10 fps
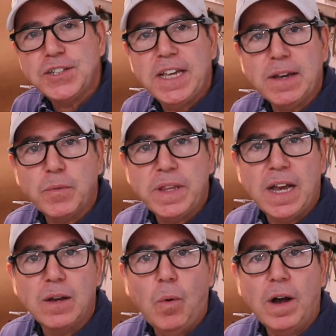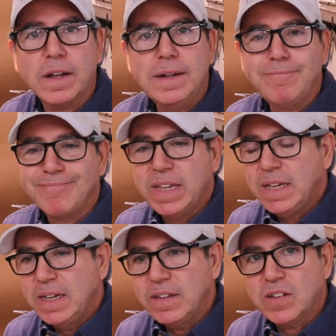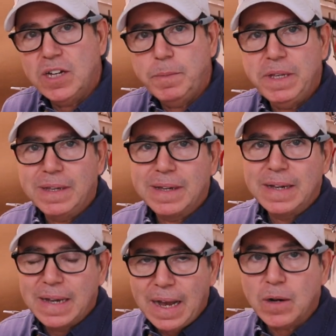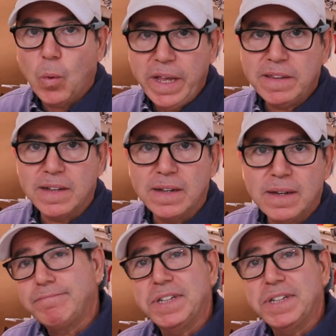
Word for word: you get with the Iwata is going to be kind of wasted.